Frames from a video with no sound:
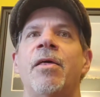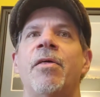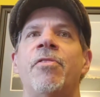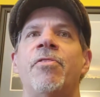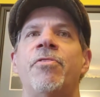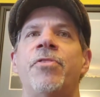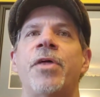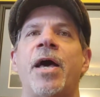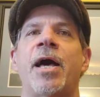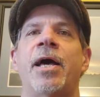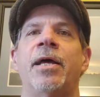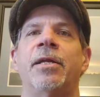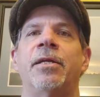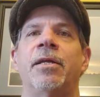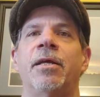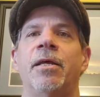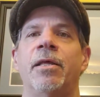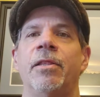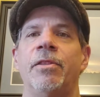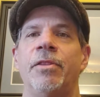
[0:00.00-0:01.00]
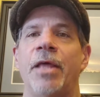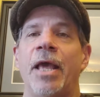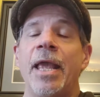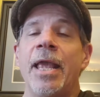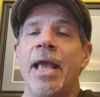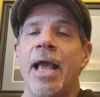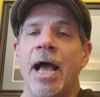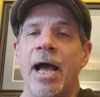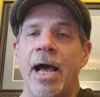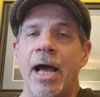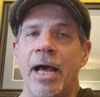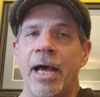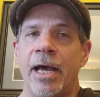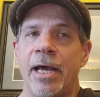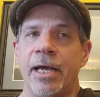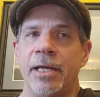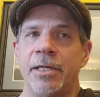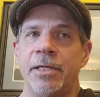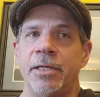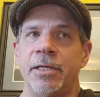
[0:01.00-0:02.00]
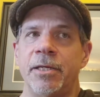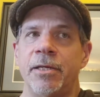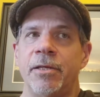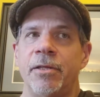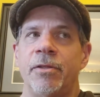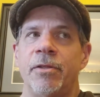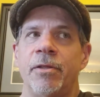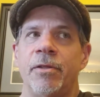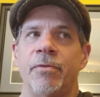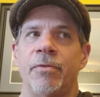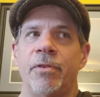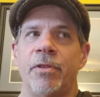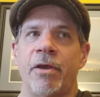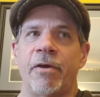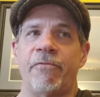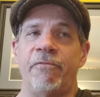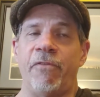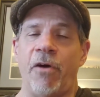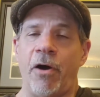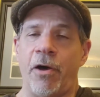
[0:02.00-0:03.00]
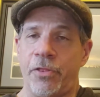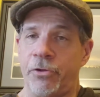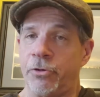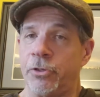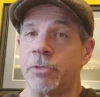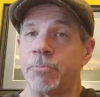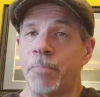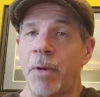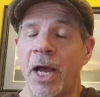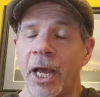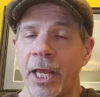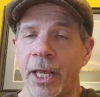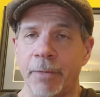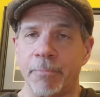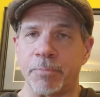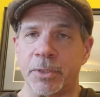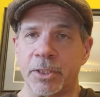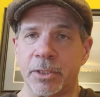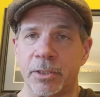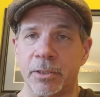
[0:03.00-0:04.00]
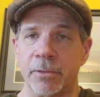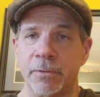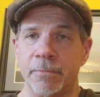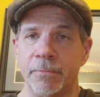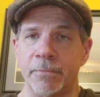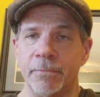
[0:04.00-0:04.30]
that they had their father's pipes.